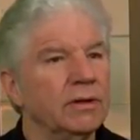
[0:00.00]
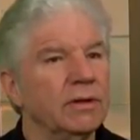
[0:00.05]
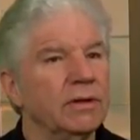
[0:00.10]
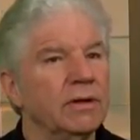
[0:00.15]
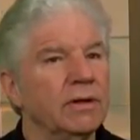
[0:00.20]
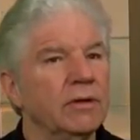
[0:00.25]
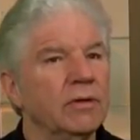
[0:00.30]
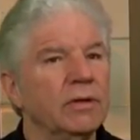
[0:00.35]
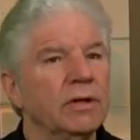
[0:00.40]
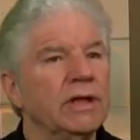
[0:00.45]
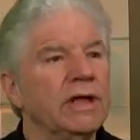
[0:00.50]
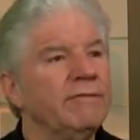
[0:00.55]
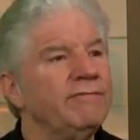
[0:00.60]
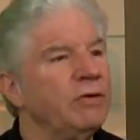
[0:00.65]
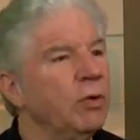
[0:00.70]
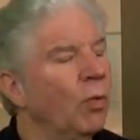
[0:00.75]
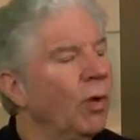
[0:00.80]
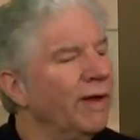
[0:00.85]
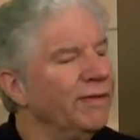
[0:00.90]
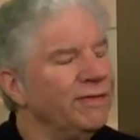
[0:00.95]
if
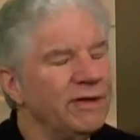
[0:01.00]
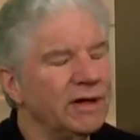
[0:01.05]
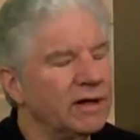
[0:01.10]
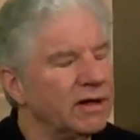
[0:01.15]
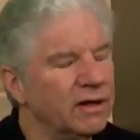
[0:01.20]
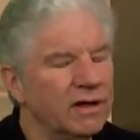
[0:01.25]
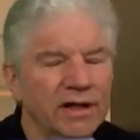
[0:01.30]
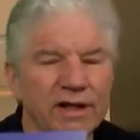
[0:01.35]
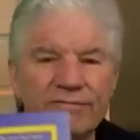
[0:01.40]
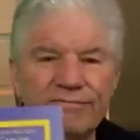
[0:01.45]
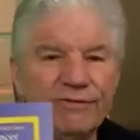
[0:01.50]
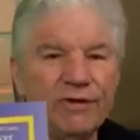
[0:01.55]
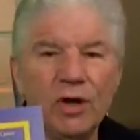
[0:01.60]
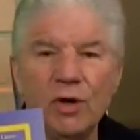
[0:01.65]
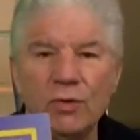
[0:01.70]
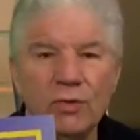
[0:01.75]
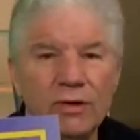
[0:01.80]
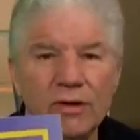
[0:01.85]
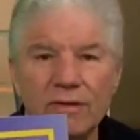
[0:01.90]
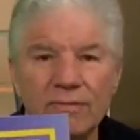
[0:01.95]
you want the cliff
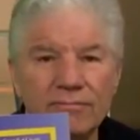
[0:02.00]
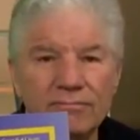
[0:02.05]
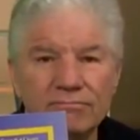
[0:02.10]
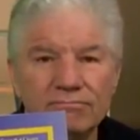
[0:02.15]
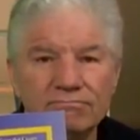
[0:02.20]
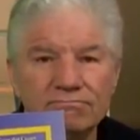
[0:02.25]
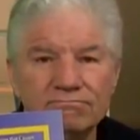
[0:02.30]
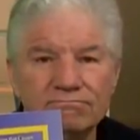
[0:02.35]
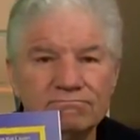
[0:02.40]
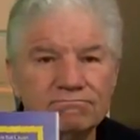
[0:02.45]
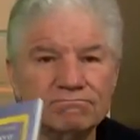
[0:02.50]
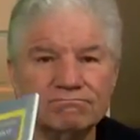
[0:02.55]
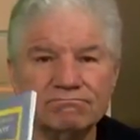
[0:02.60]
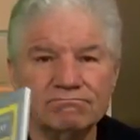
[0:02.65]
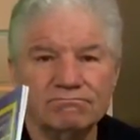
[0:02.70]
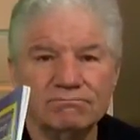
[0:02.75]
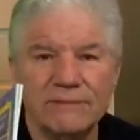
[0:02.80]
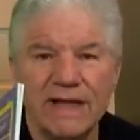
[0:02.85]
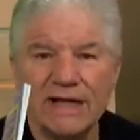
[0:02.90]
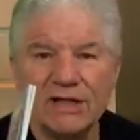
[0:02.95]
note,
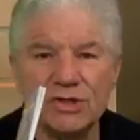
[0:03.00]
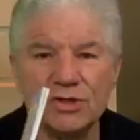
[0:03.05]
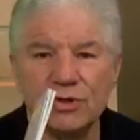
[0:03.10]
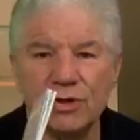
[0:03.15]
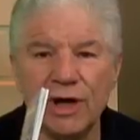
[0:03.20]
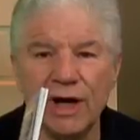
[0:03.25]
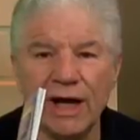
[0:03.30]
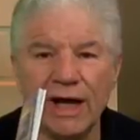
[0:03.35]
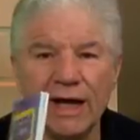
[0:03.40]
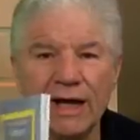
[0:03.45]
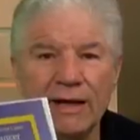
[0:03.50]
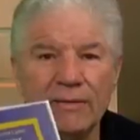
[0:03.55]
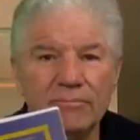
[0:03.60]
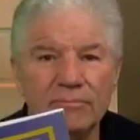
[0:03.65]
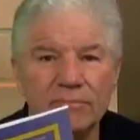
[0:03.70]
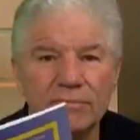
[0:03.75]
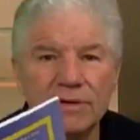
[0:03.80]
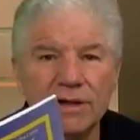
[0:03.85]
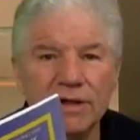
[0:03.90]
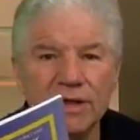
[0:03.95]
that's your guy,
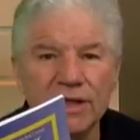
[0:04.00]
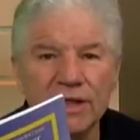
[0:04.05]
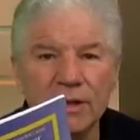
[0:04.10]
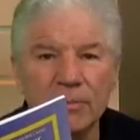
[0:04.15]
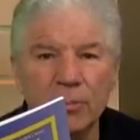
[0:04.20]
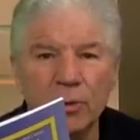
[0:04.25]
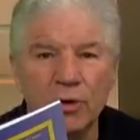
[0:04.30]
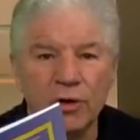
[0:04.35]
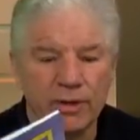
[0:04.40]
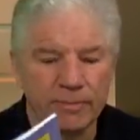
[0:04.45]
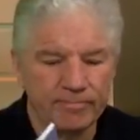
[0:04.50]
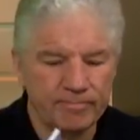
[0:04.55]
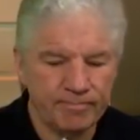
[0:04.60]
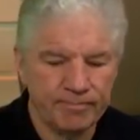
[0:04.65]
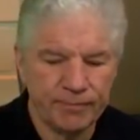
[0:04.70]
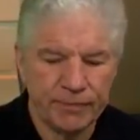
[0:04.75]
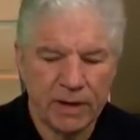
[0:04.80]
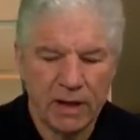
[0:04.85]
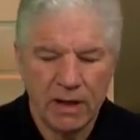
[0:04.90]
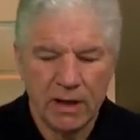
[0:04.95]
the little book.
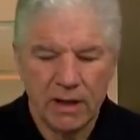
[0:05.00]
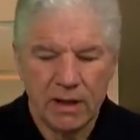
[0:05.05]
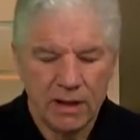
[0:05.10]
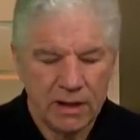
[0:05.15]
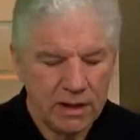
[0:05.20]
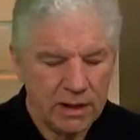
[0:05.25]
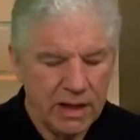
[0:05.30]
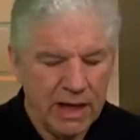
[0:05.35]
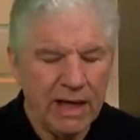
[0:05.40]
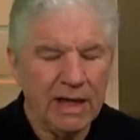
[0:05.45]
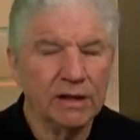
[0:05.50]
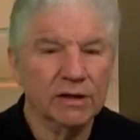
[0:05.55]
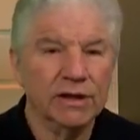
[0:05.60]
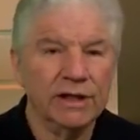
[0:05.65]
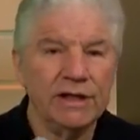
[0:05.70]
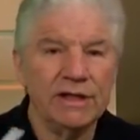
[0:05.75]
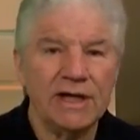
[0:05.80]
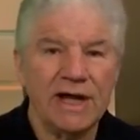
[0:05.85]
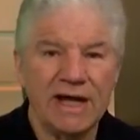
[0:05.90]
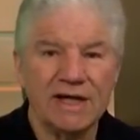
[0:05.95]
Hey,
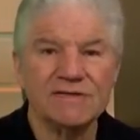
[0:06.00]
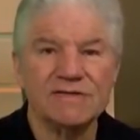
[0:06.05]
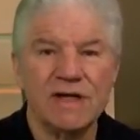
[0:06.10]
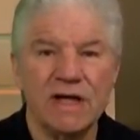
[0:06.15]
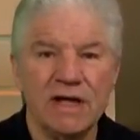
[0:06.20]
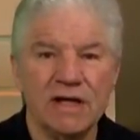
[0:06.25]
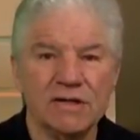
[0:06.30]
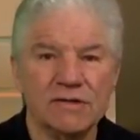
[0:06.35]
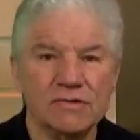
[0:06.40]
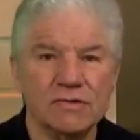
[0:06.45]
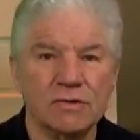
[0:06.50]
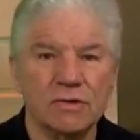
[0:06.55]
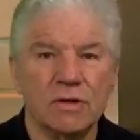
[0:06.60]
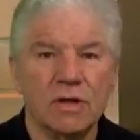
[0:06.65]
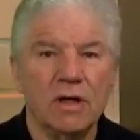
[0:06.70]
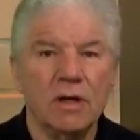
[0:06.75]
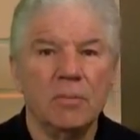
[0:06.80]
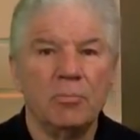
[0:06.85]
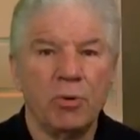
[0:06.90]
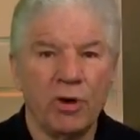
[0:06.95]
Linda has cancer.
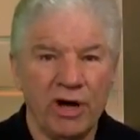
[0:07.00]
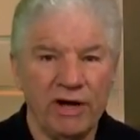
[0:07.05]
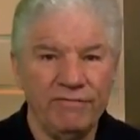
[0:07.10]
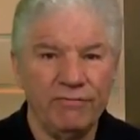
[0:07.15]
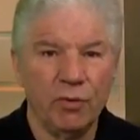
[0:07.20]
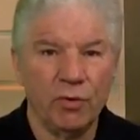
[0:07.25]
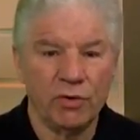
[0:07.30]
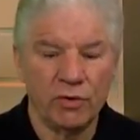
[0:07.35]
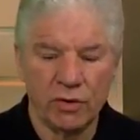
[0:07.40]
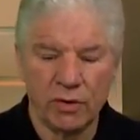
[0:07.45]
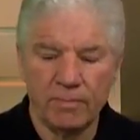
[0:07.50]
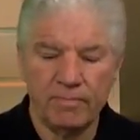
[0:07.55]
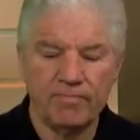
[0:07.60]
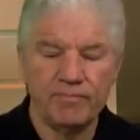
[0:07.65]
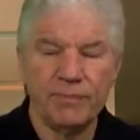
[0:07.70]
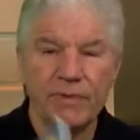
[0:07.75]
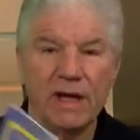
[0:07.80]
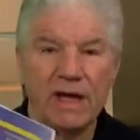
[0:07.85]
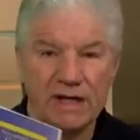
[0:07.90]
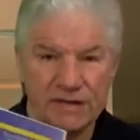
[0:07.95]
Pray for her
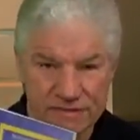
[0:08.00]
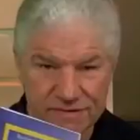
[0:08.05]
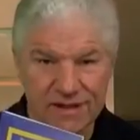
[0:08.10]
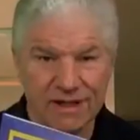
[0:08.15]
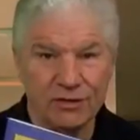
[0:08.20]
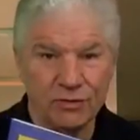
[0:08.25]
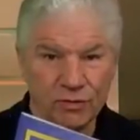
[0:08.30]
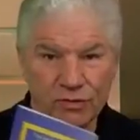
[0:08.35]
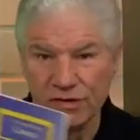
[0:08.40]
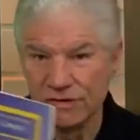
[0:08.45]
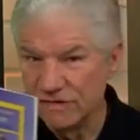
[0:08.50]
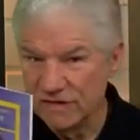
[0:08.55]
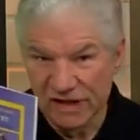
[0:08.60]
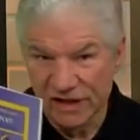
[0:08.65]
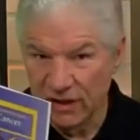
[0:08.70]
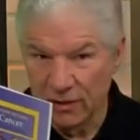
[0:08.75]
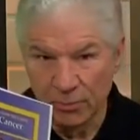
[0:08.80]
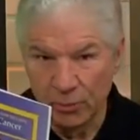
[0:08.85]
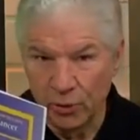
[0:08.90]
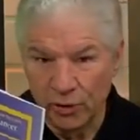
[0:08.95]
and send her this
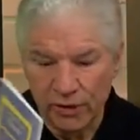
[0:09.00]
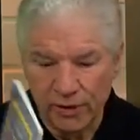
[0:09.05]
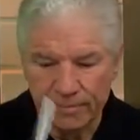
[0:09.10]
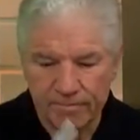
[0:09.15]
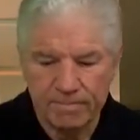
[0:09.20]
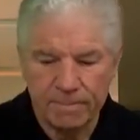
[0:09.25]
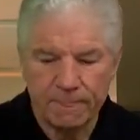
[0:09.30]
little book.